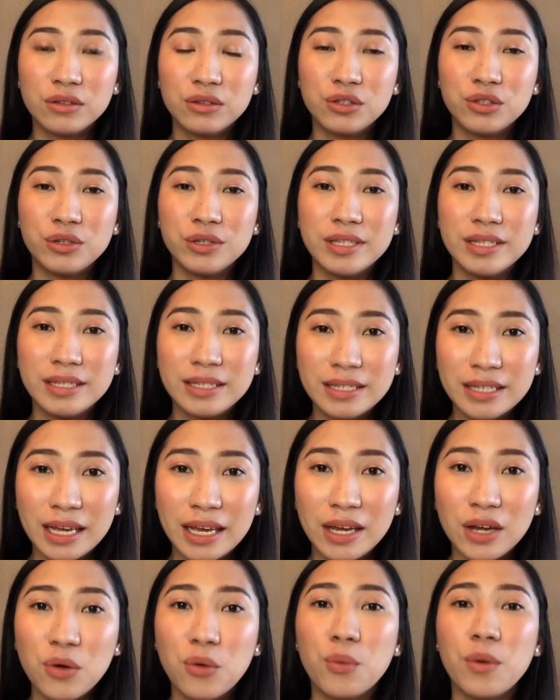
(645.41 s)
to
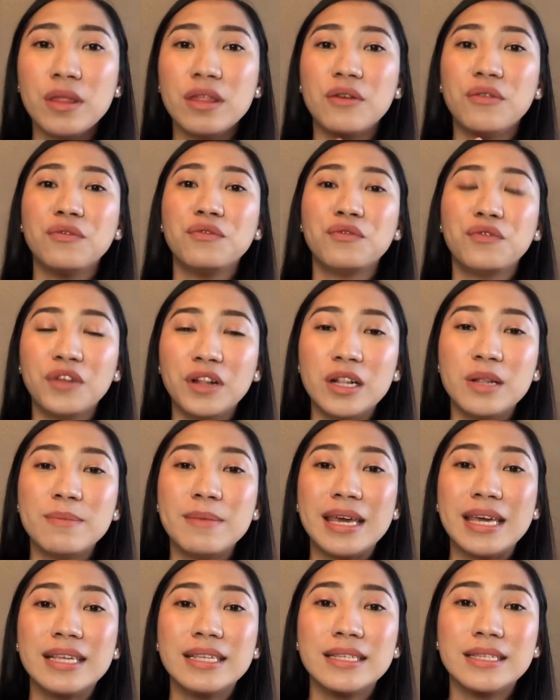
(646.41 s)
stick with the
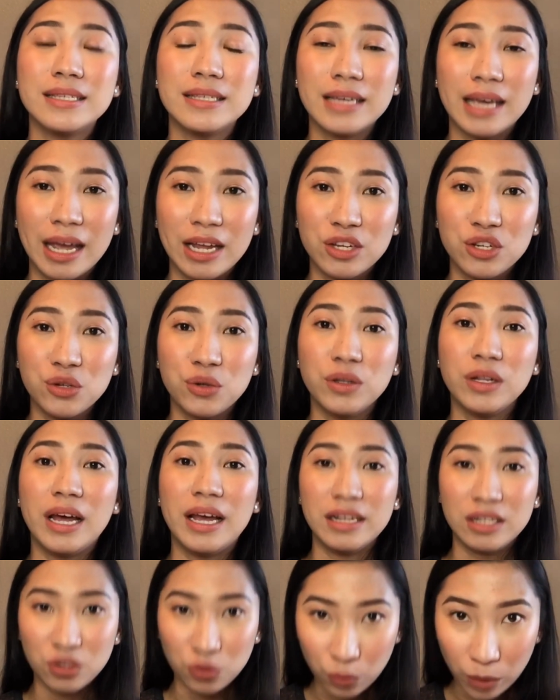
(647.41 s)
filming schedule
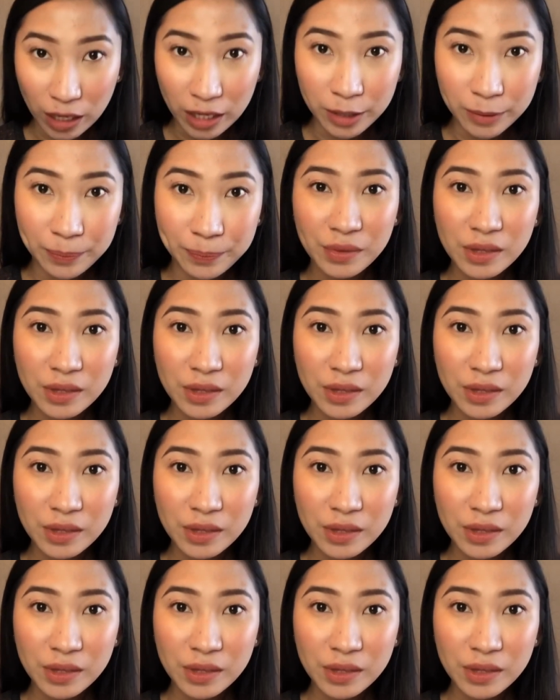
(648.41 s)
as well.